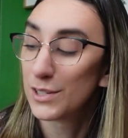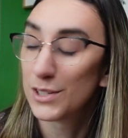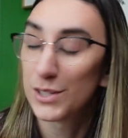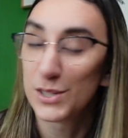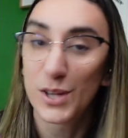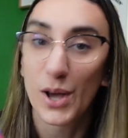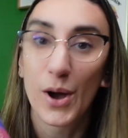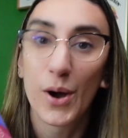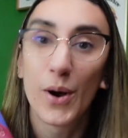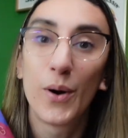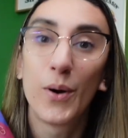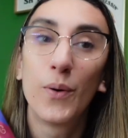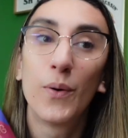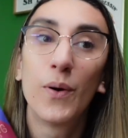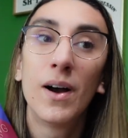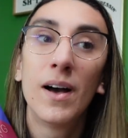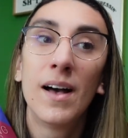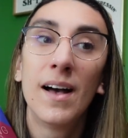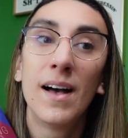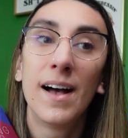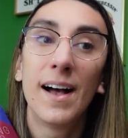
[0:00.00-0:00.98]
So
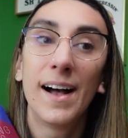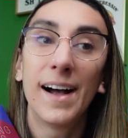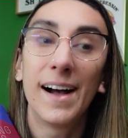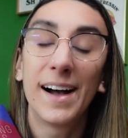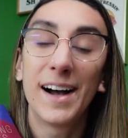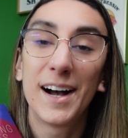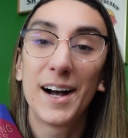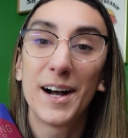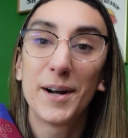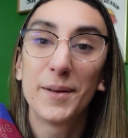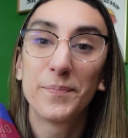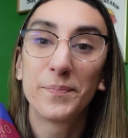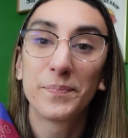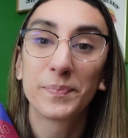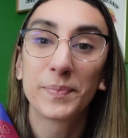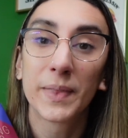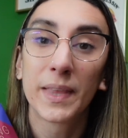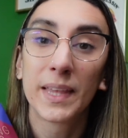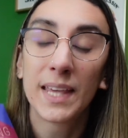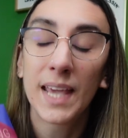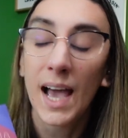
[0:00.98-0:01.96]

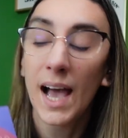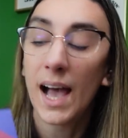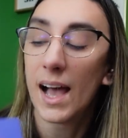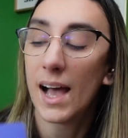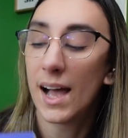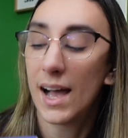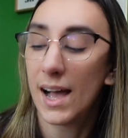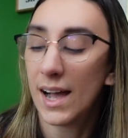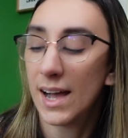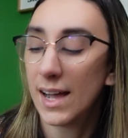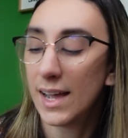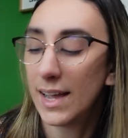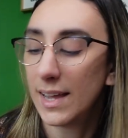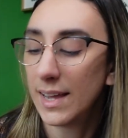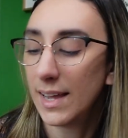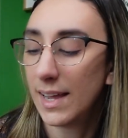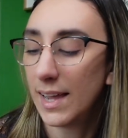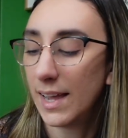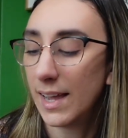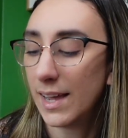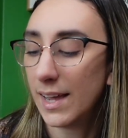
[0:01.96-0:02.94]
yeah,
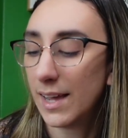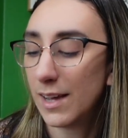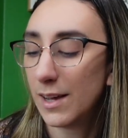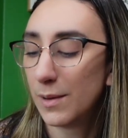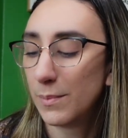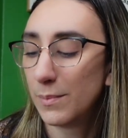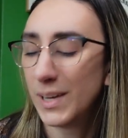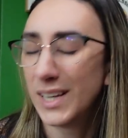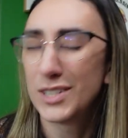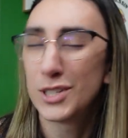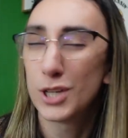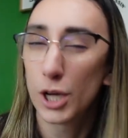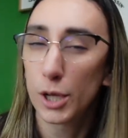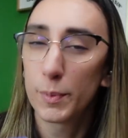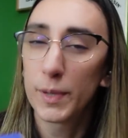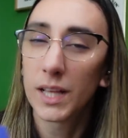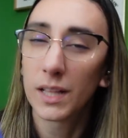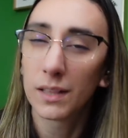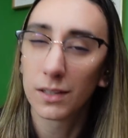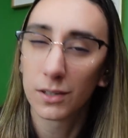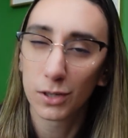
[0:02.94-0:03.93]
it took me
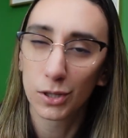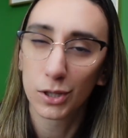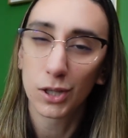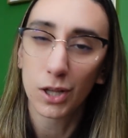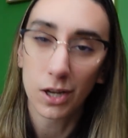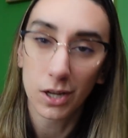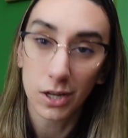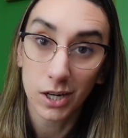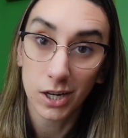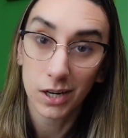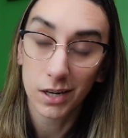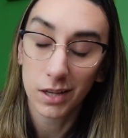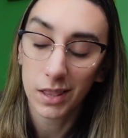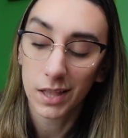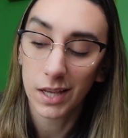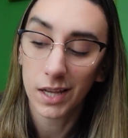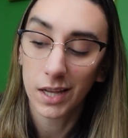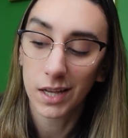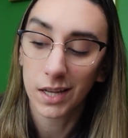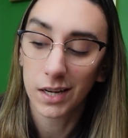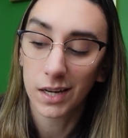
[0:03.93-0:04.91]
a little longer
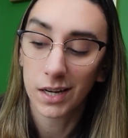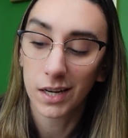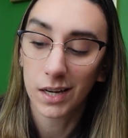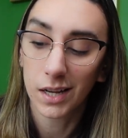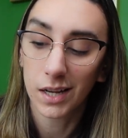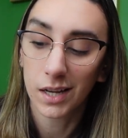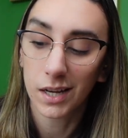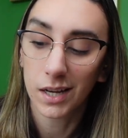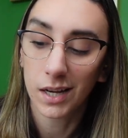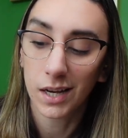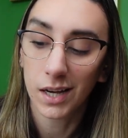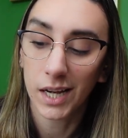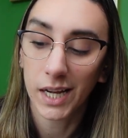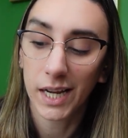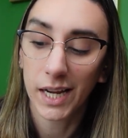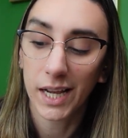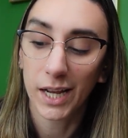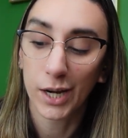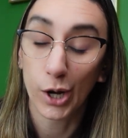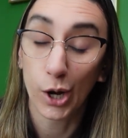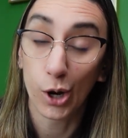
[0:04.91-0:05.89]
than I
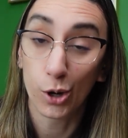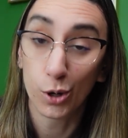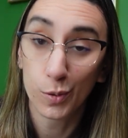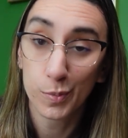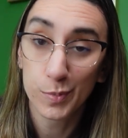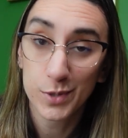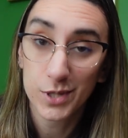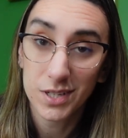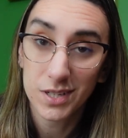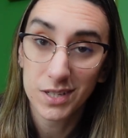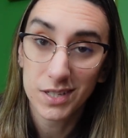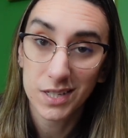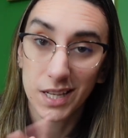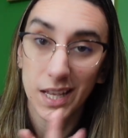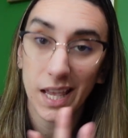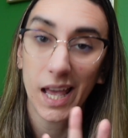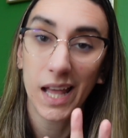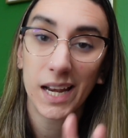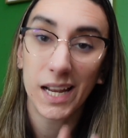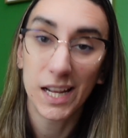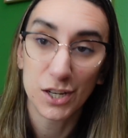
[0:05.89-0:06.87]
had hoped to
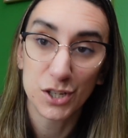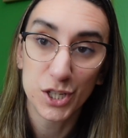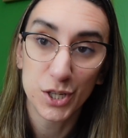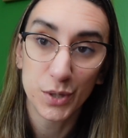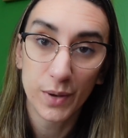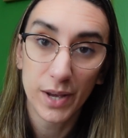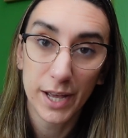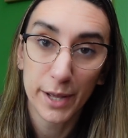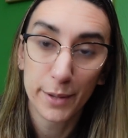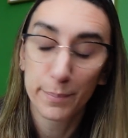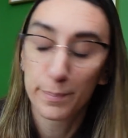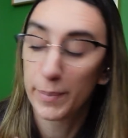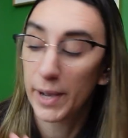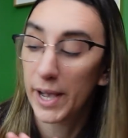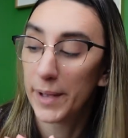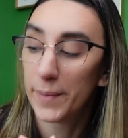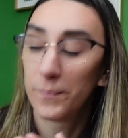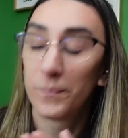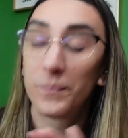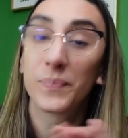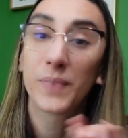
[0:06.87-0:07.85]
get into it,
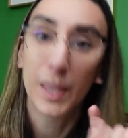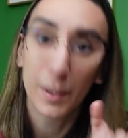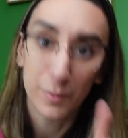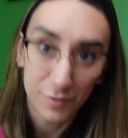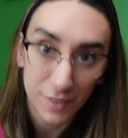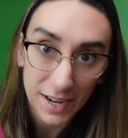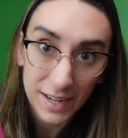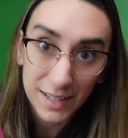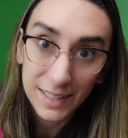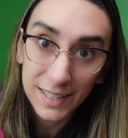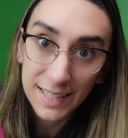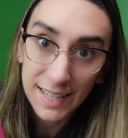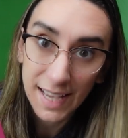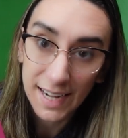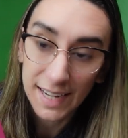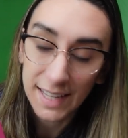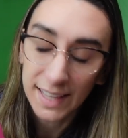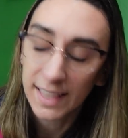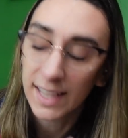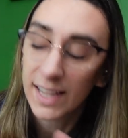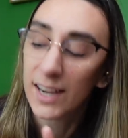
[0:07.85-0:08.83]
but I'm finally
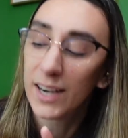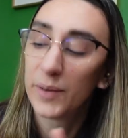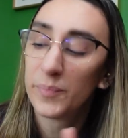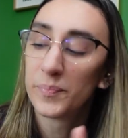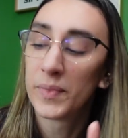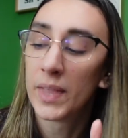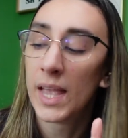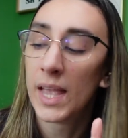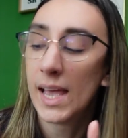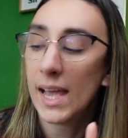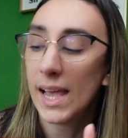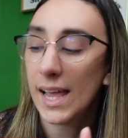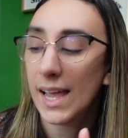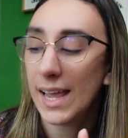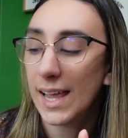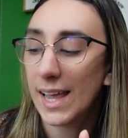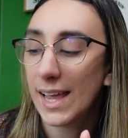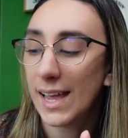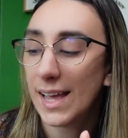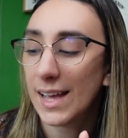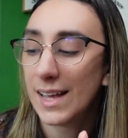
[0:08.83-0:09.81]
getting there
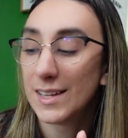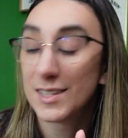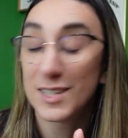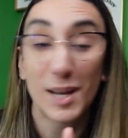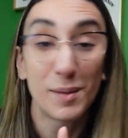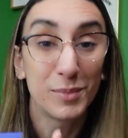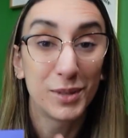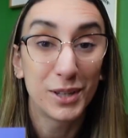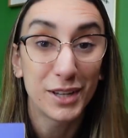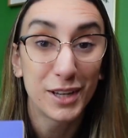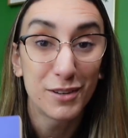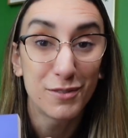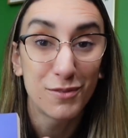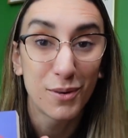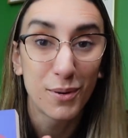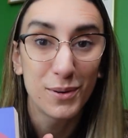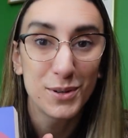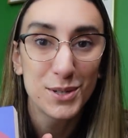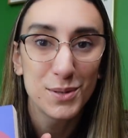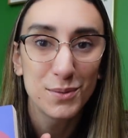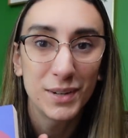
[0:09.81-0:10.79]
and I'm looking
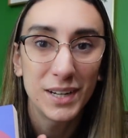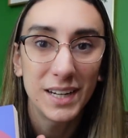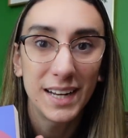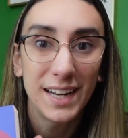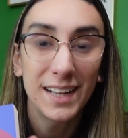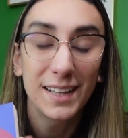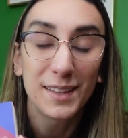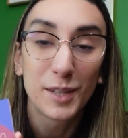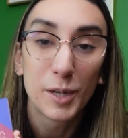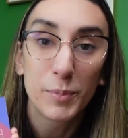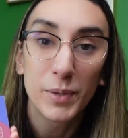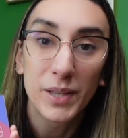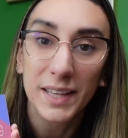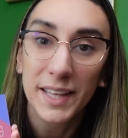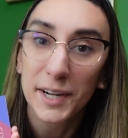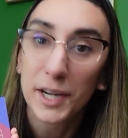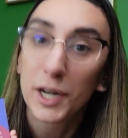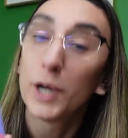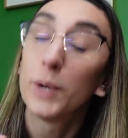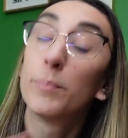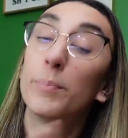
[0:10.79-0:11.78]
forward to reading a little bit
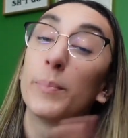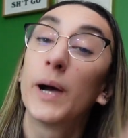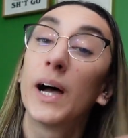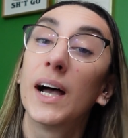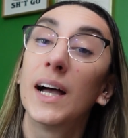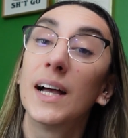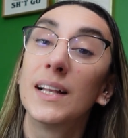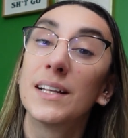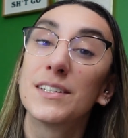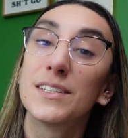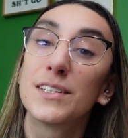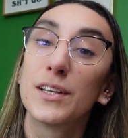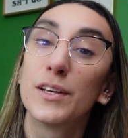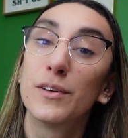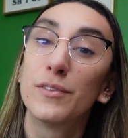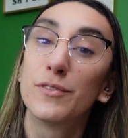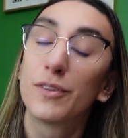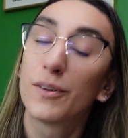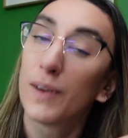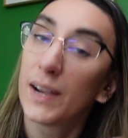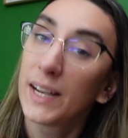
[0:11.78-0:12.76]
later. But
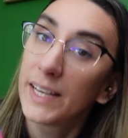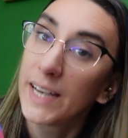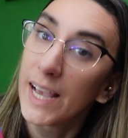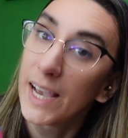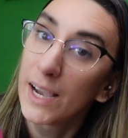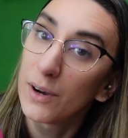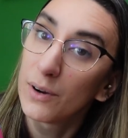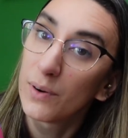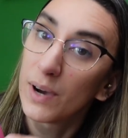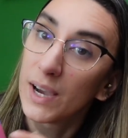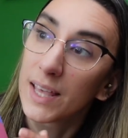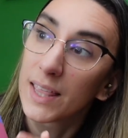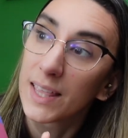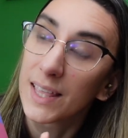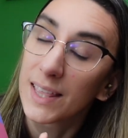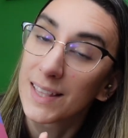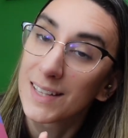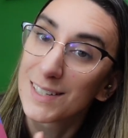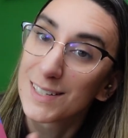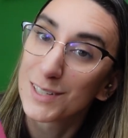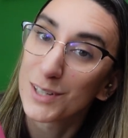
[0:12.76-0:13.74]
for right now, I
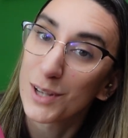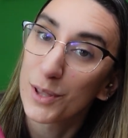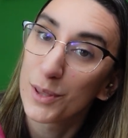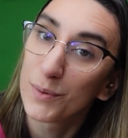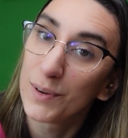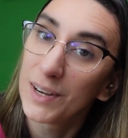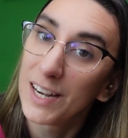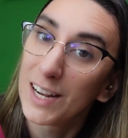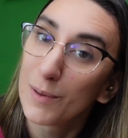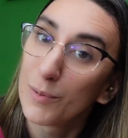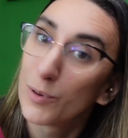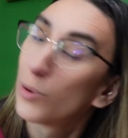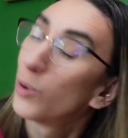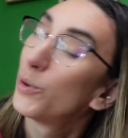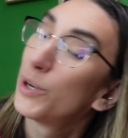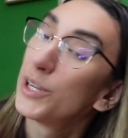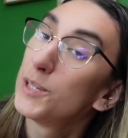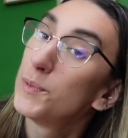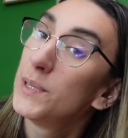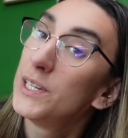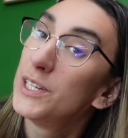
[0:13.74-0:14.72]
think this is all the reading we're
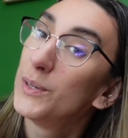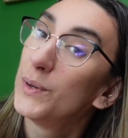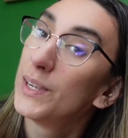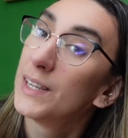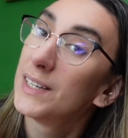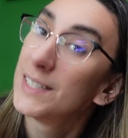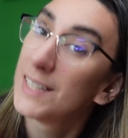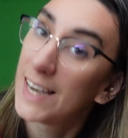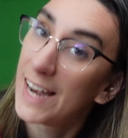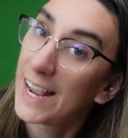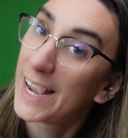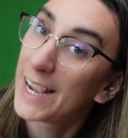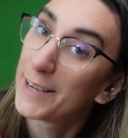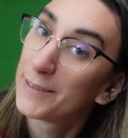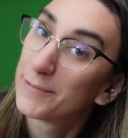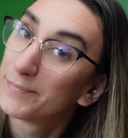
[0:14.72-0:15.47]
going to be doing today.